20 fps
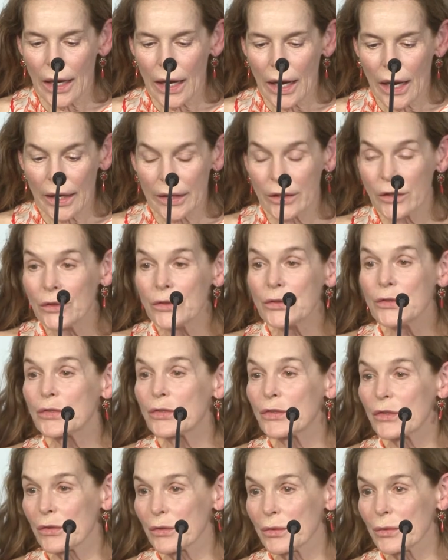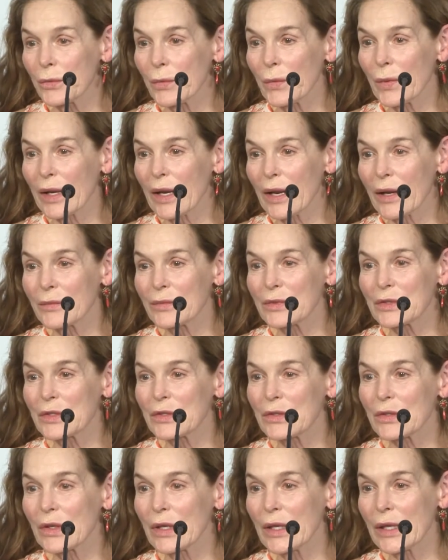I used to, when I
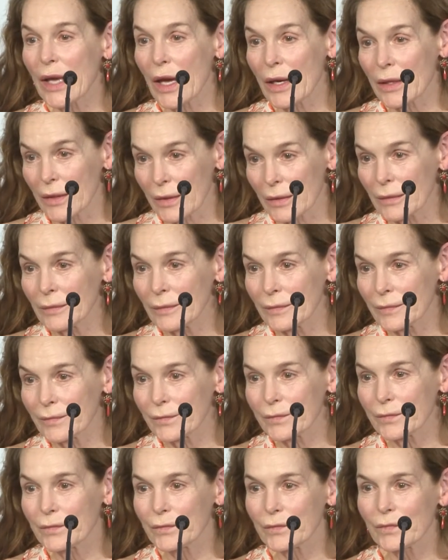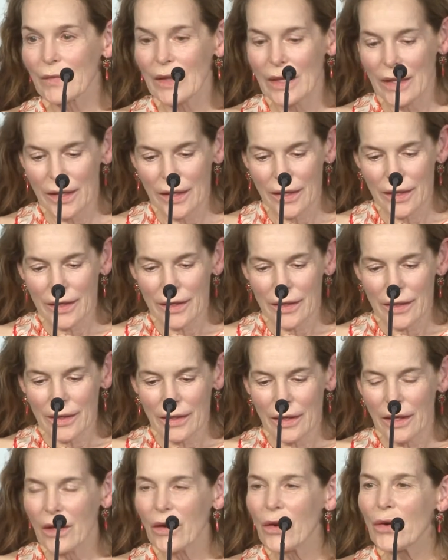was young,
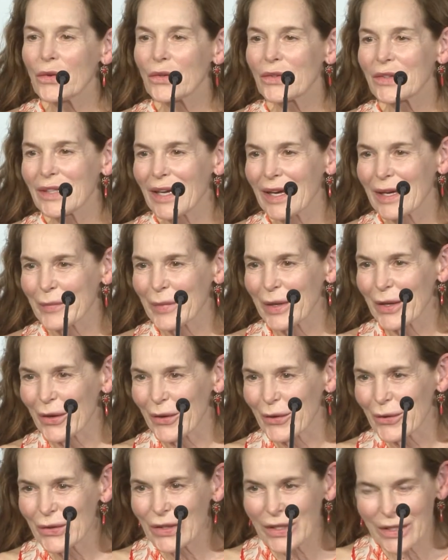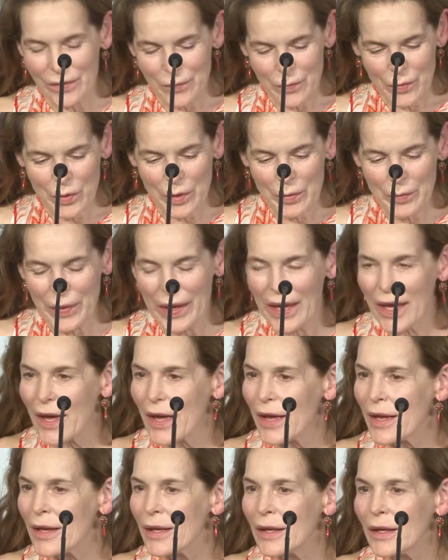a long time ago,
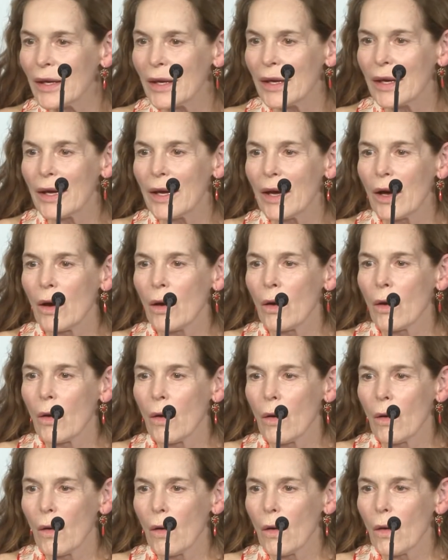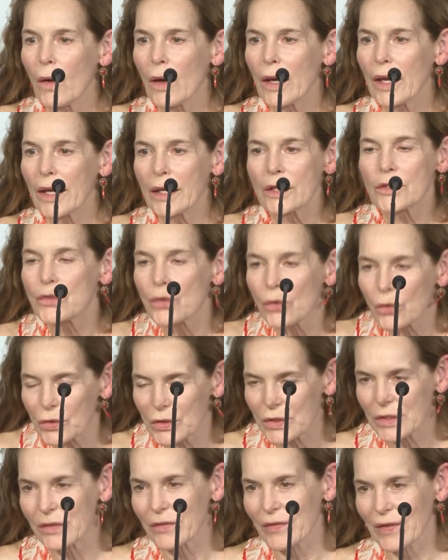prepare
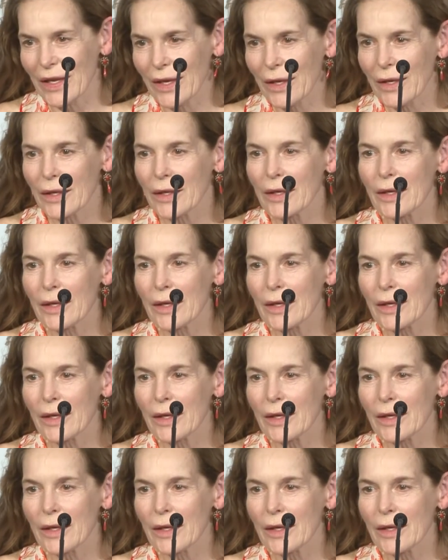exhaustively,